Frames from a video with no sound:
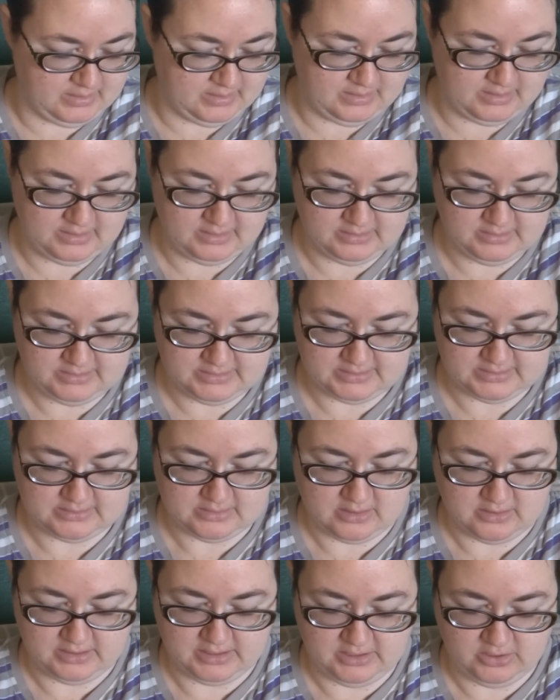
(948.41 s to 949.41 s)
And this is
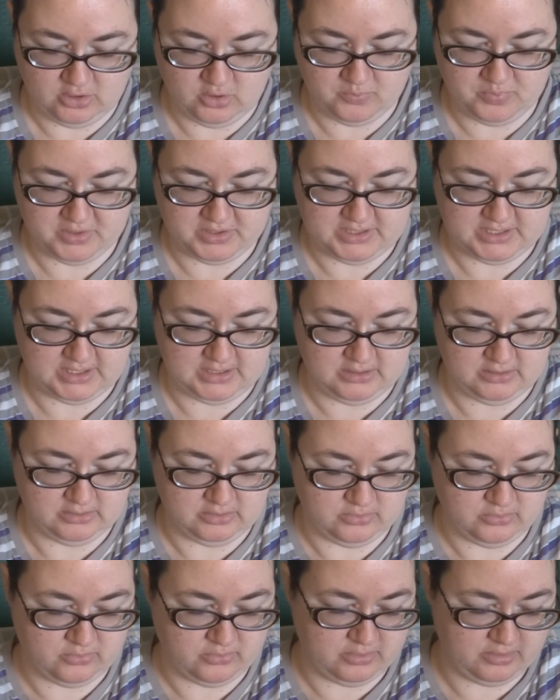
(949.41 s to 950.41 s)
all in no
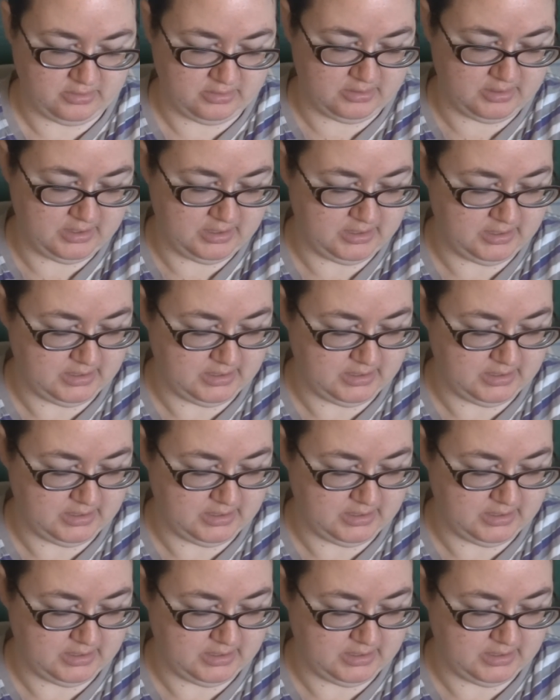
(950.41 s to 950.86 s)
particular order.